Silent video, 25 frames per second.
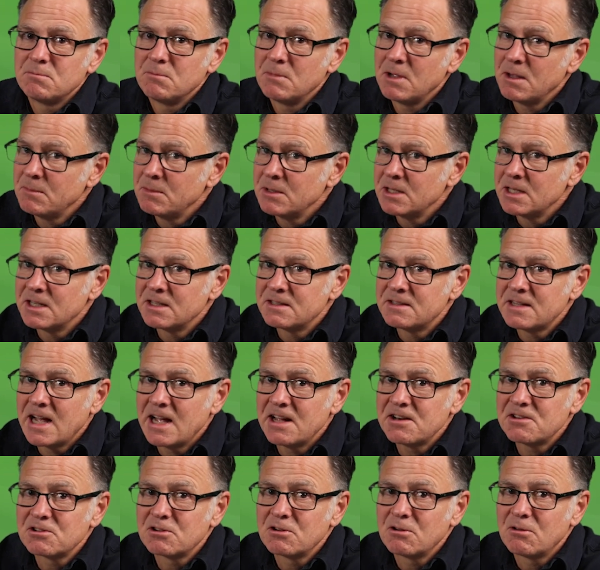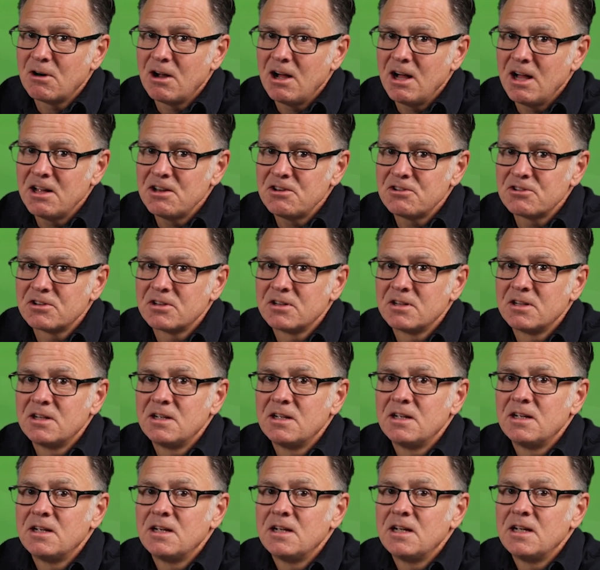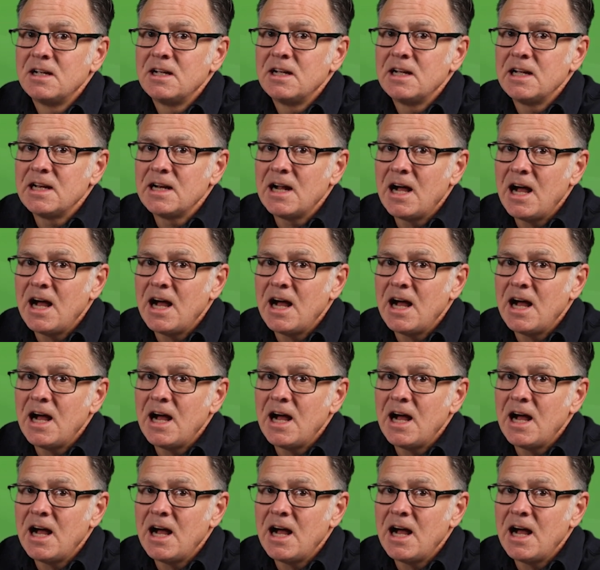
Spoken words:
maybe an attached garage? In